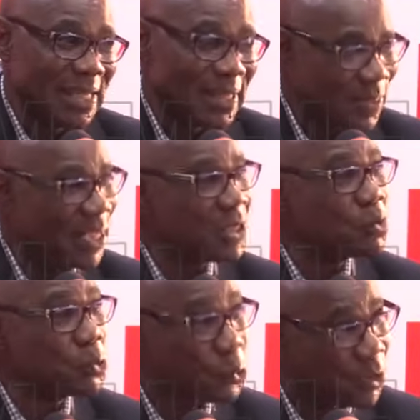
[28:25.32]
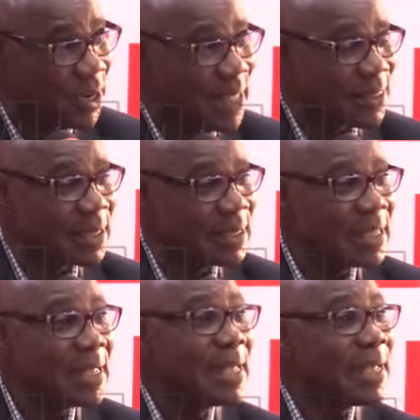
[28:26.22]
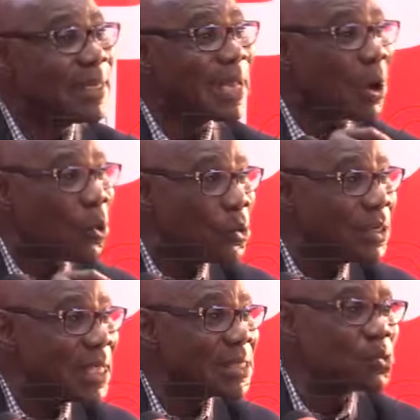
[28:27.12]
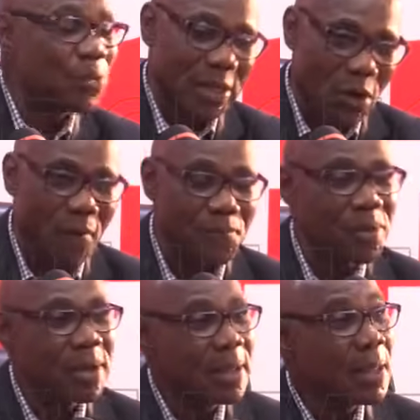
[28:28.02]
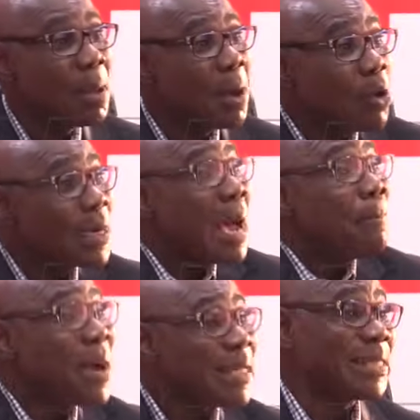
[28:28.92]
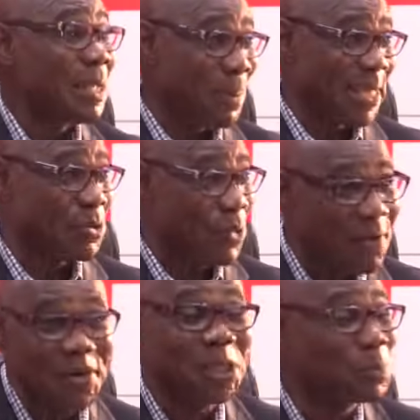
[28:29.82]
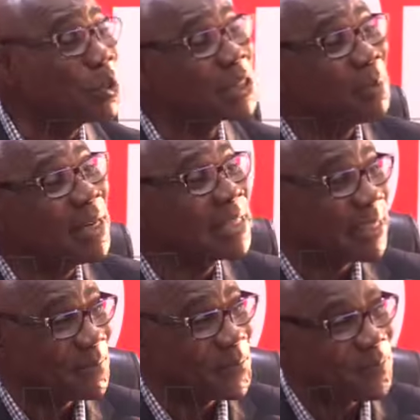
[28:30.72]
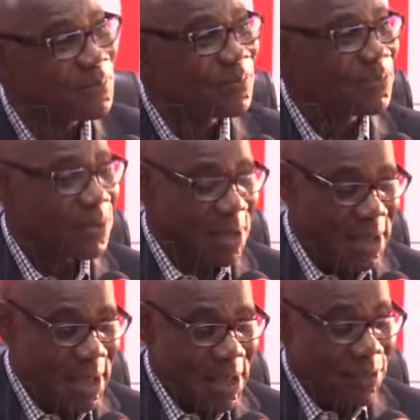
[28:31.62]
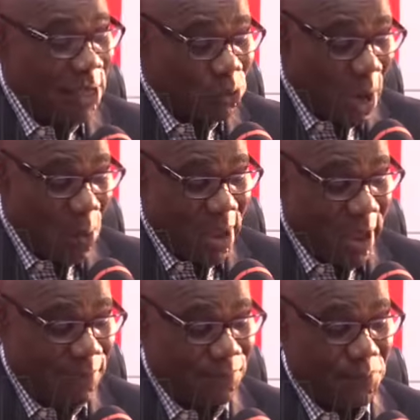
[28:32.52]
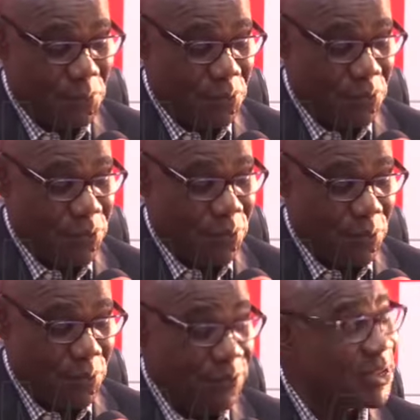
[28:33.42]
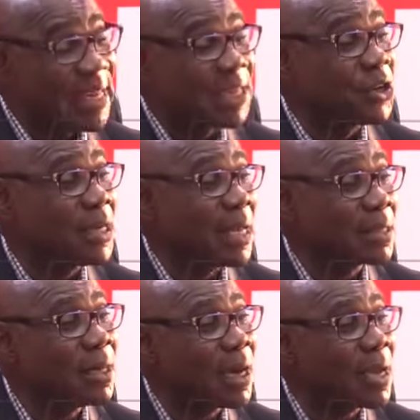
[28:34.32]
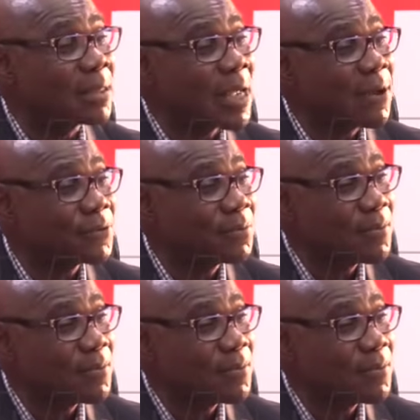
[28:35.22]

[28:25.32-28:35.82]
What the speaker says: that they will do the right thing in accordance with the law. On our part as a party, we have a responsibility. That's why we've started training ourselves.